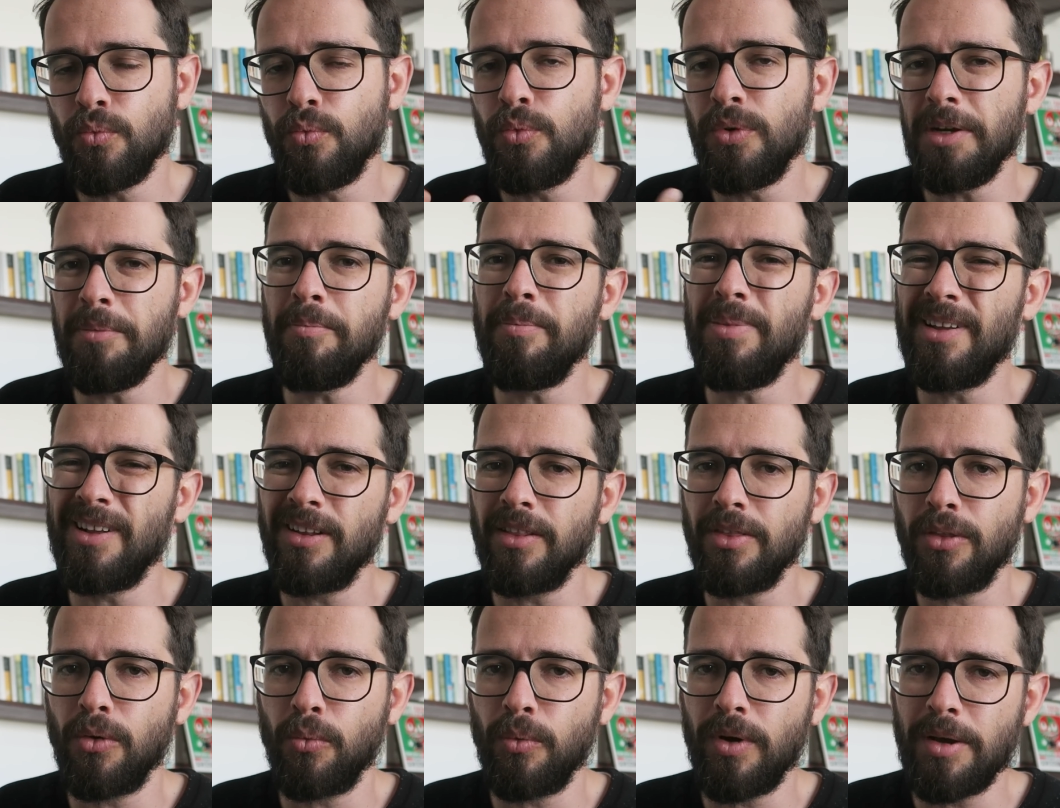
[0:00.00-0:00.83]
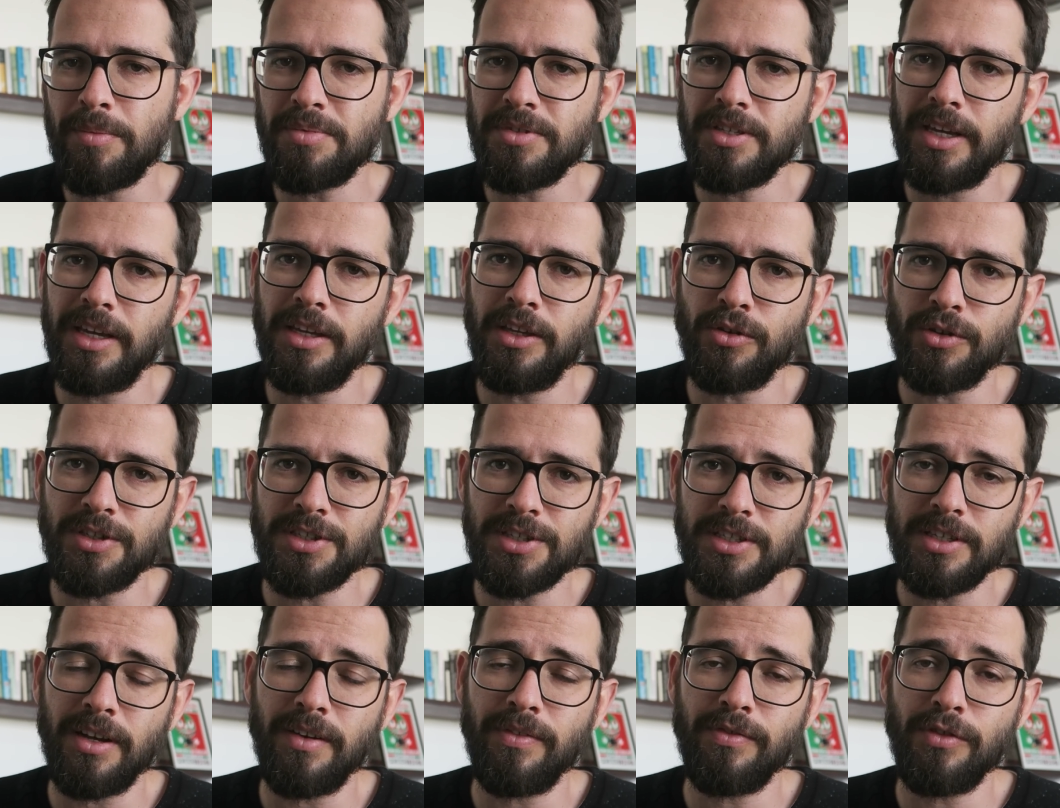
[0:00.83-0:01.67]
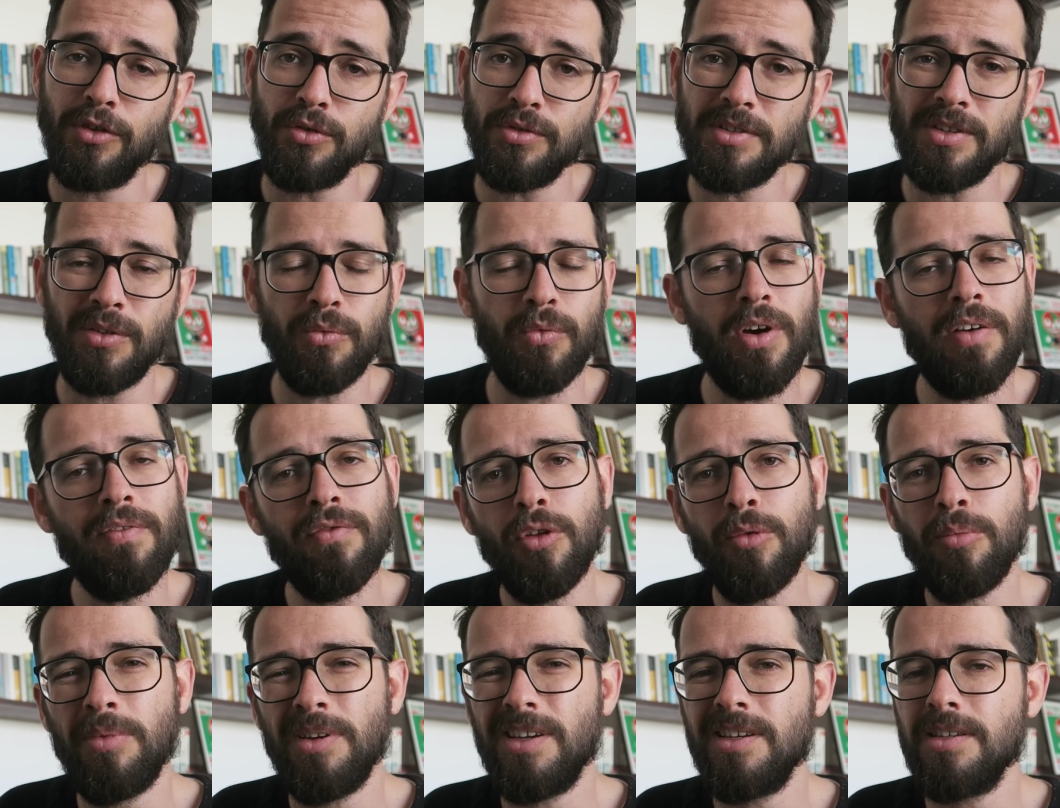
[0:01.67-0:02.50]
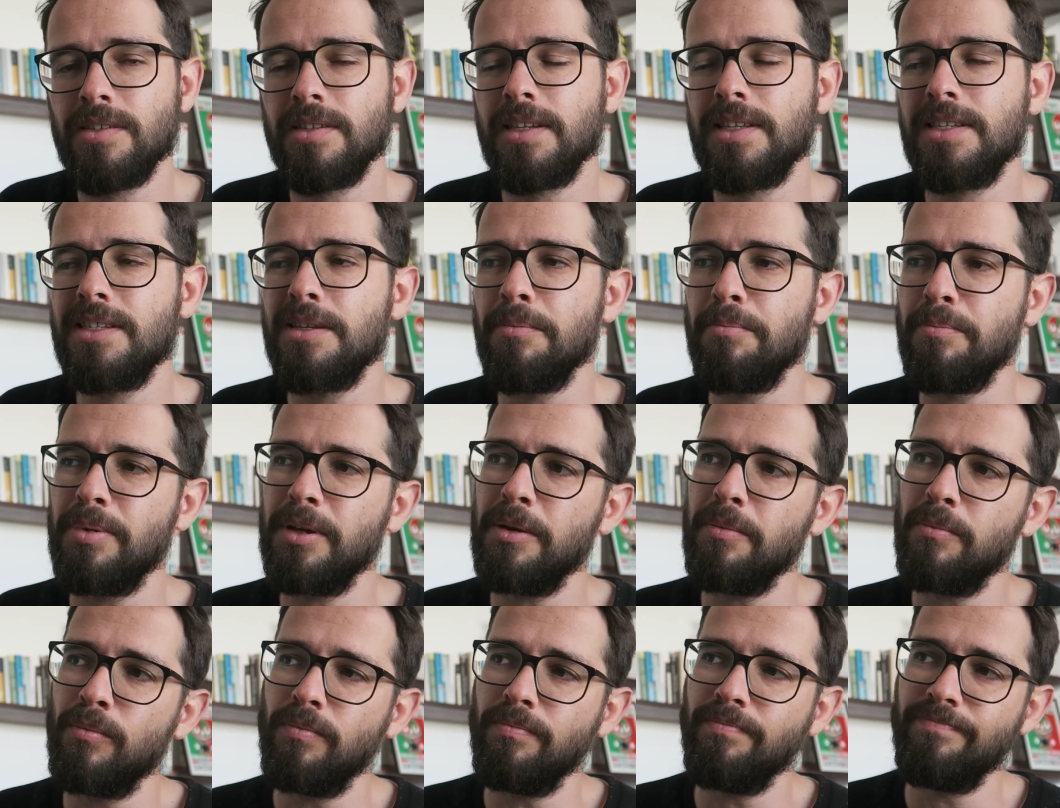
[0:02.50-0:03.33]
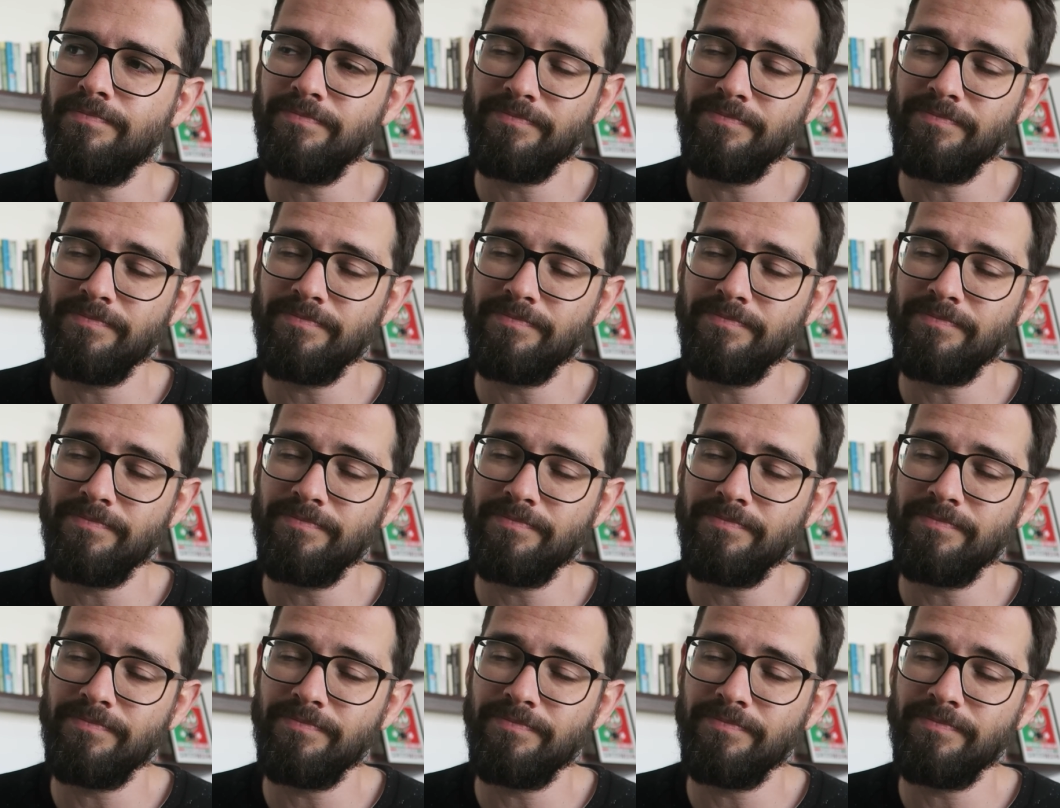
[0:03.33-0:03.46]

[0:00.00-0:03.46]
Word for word: rebuild the website yourself using Webflow because it's a bit